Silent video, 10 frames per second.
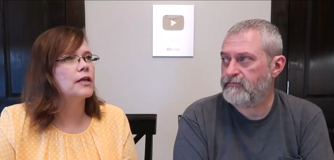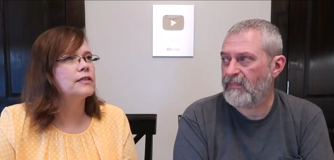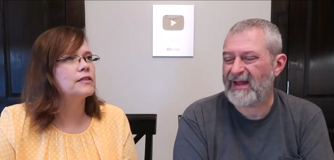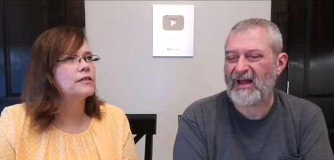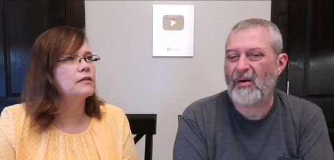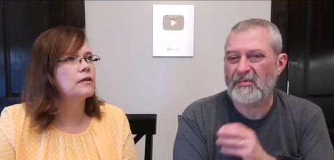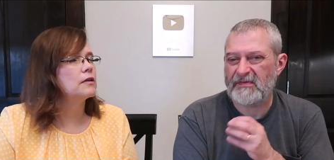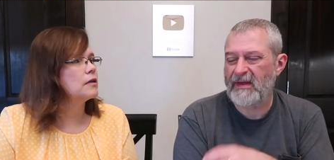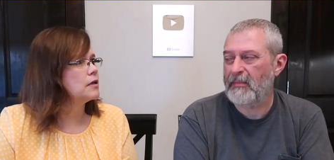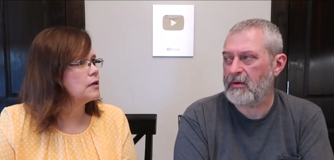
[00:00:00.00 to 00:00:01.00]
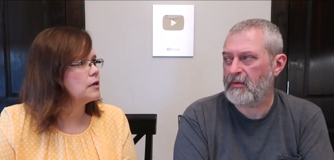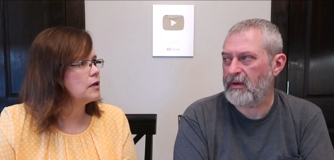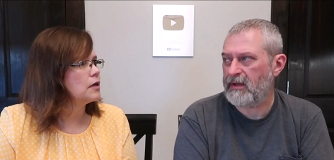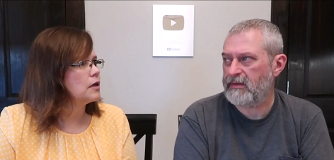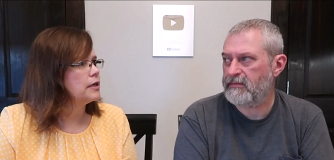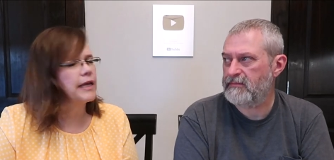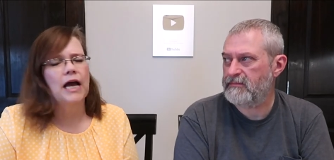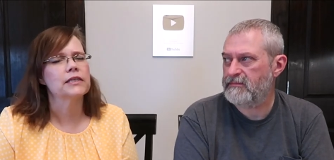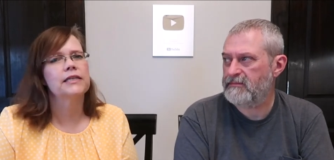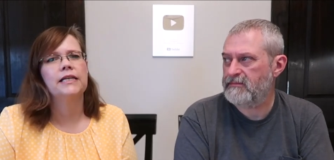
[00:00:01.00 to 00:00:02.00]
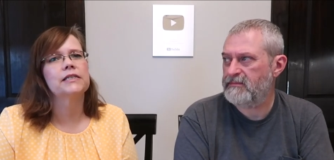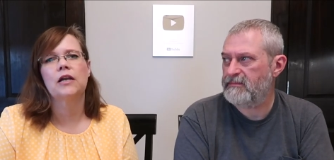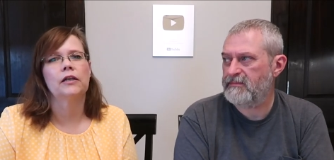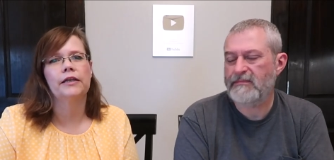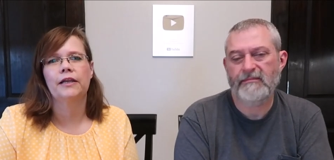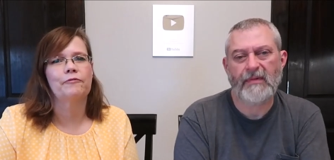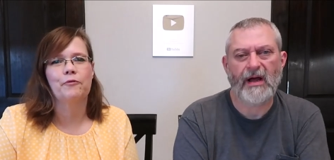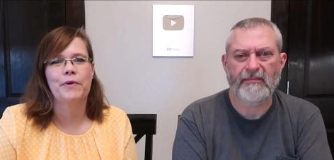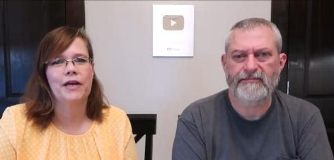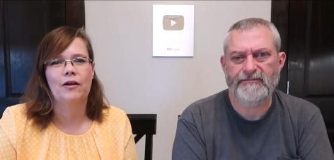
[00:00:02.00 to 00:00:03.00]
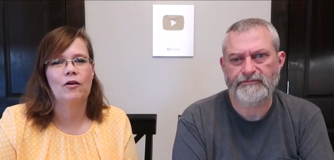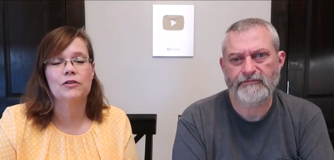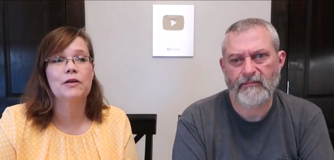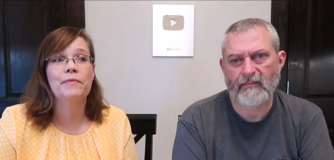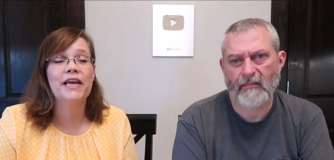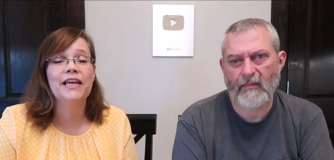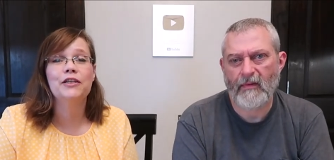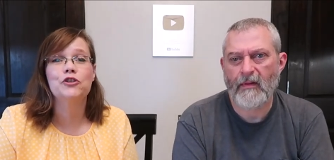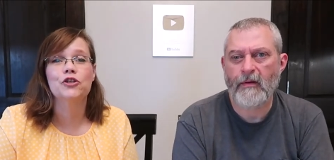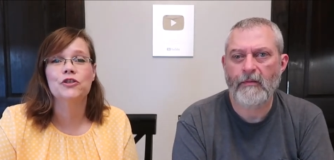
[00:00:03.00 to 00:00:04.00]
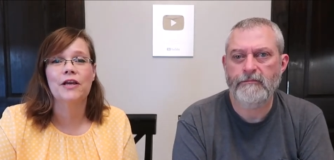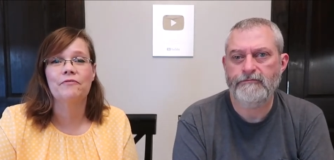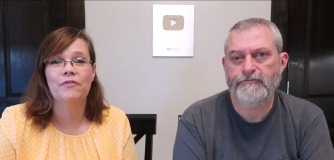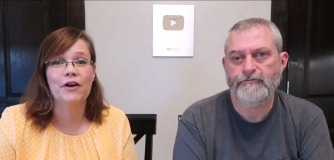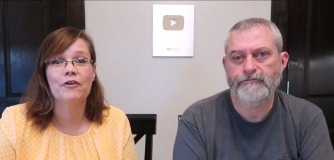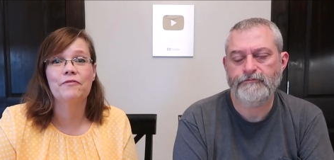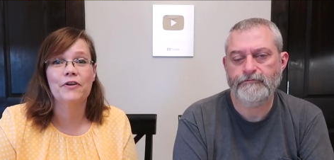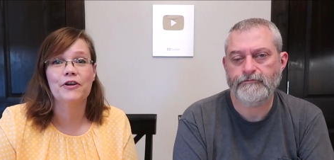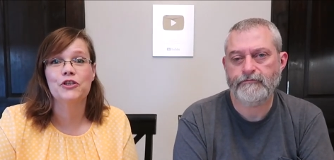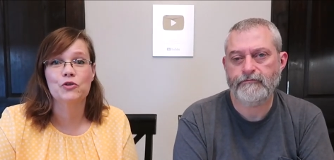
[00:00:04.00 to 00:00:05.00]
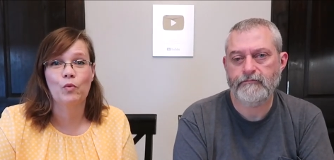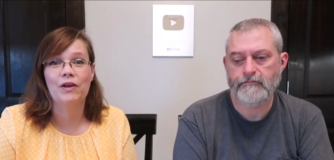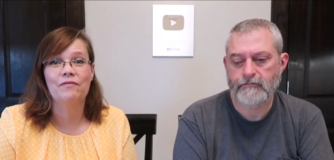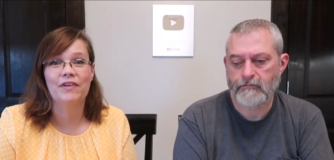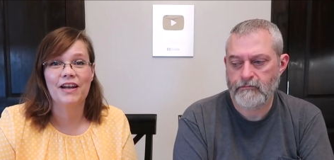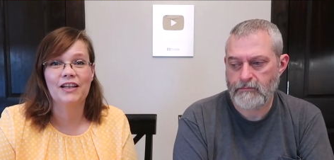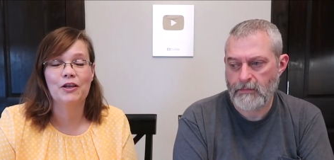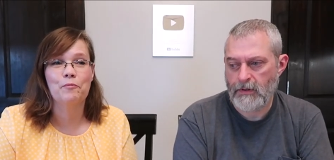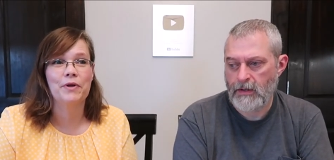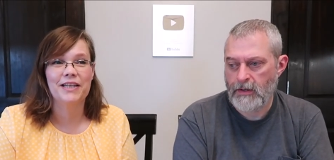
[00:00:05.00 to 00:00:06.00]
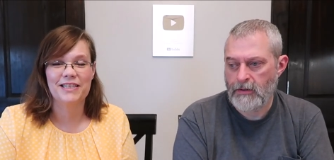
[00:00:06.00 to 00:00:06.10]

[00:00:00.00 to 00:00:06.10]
Speaker 1: It's like almost chemical.
Speaker 2: Yeah, see, it's not like that for me at all. To me, it's just a very, very sweet vanilla, but